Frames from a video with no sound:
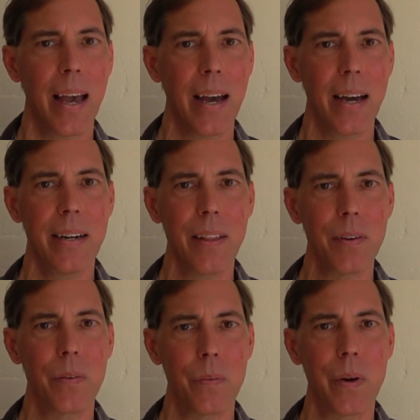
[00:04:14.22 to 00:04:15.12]

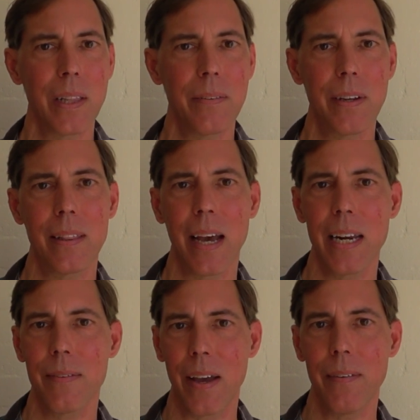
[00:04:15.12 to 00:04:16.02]
Another relevant
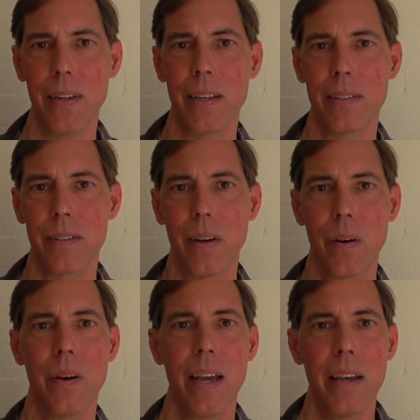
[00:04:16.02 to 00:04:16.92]
line of evidence,
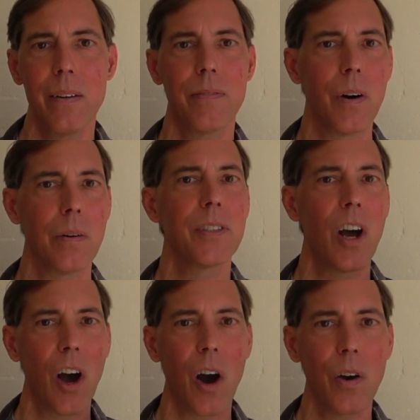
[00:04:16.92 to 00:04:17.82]
though, involves
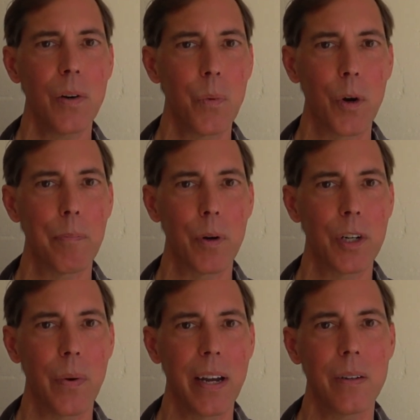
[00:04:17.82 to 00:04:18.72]
artwork
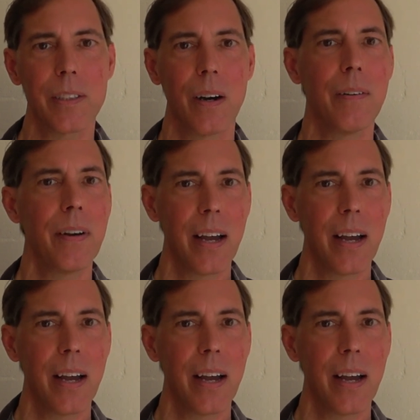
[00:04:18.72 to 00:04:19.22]
portrayals of